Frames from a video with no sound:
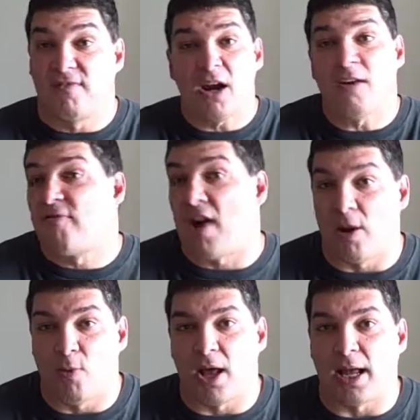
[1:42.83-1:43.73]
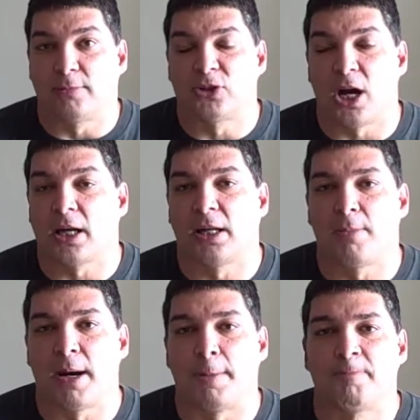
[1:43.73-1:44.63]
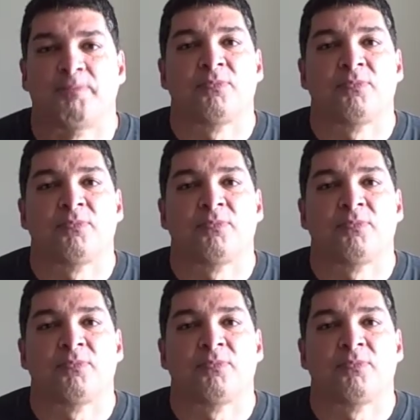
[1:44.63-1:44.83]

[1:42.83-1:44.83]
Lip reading: Verify what I'm talking about.